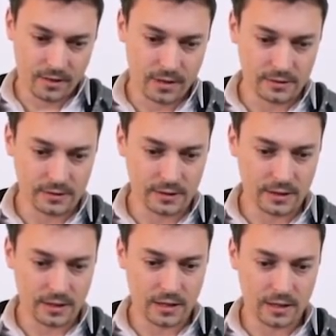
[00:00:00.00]
and
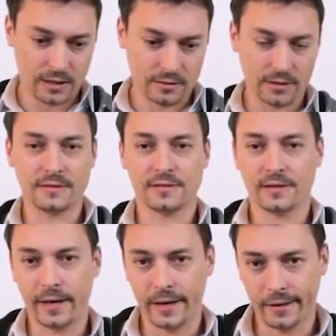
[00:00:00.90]
let's
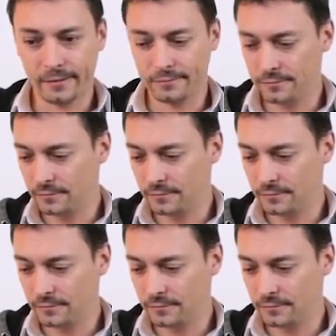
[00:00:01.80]
say